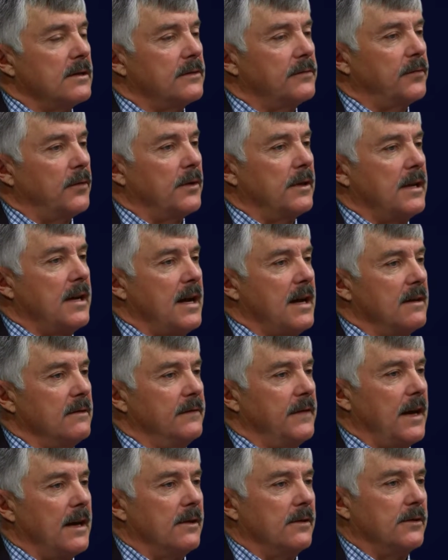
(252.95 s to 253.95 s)
is for the
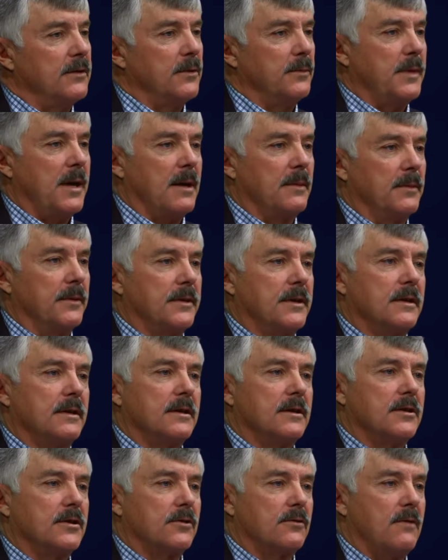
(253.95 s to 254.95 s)
innovator to be able to
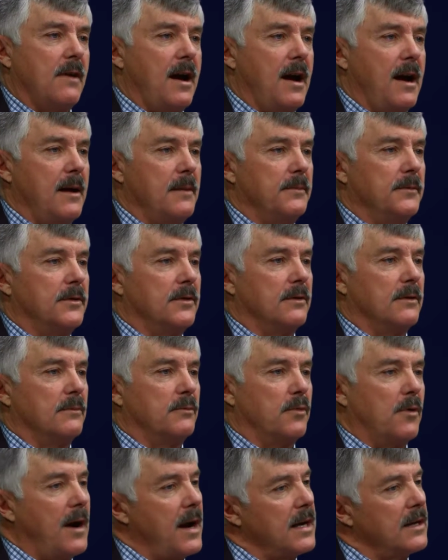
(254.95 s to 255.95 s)
describe to the
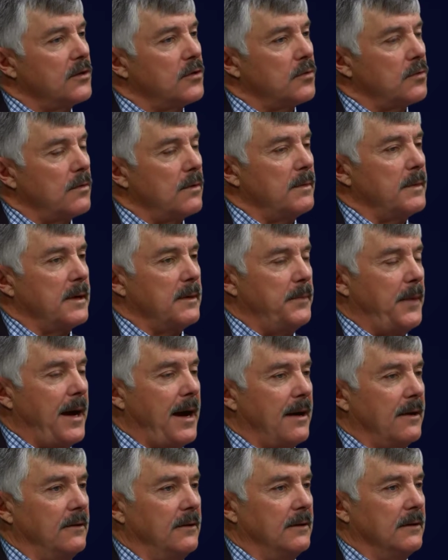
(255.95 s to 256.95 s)
brainstorming
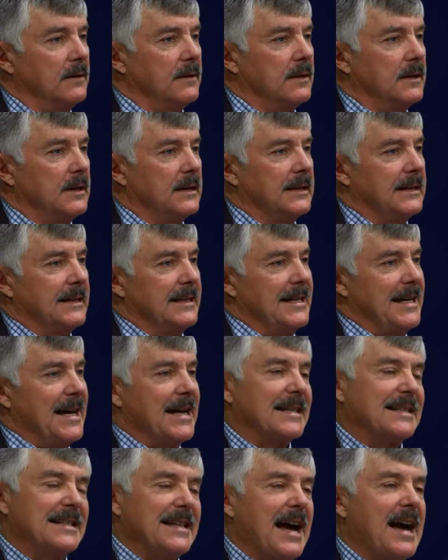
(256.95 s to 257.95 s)
panel
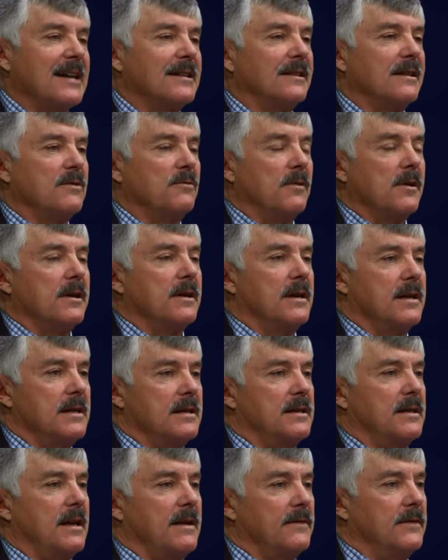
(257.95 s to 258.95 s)
exactly what it
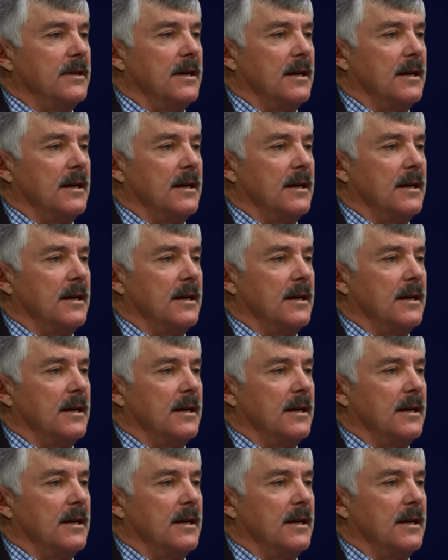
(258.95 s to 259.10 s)
is they've